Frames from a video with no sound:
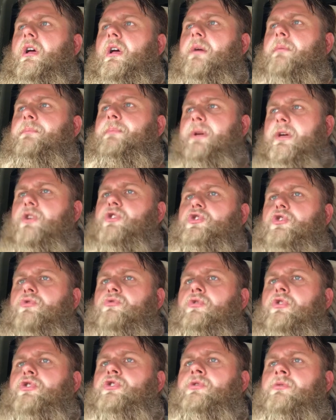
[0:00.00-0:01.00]
because
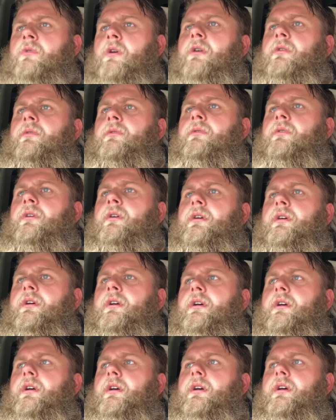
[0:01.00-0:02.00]
you're on your own.
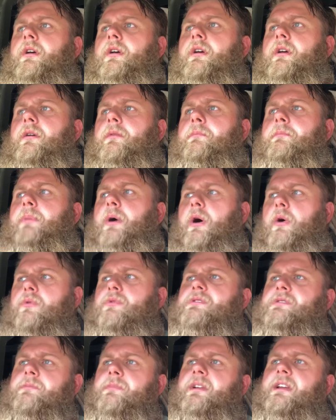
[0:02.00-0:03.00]
But
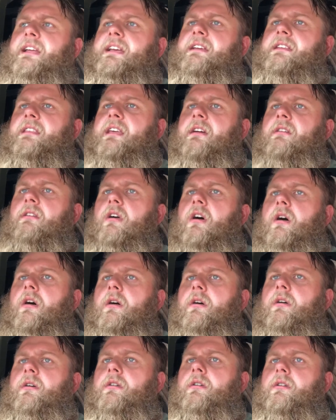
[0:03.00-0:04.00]
ultimately there
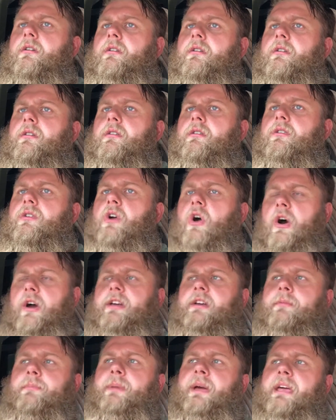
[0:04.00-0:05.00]
are
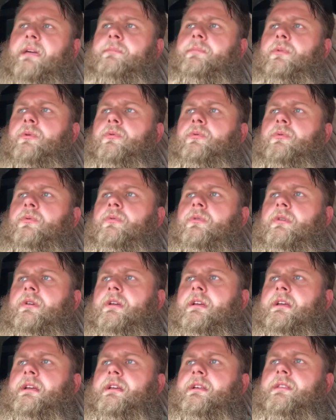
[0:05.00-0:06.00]
kind of people
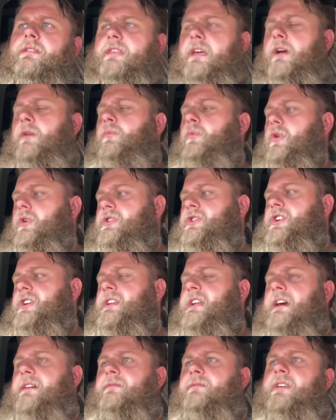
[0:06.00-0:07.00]
there watching
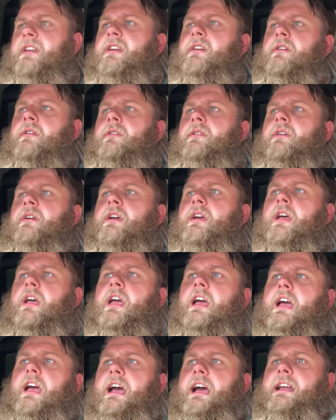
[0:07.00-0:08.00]
that video,
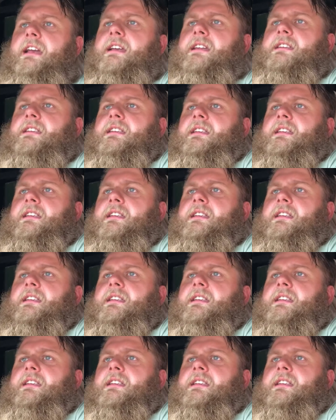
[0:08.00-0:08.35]
and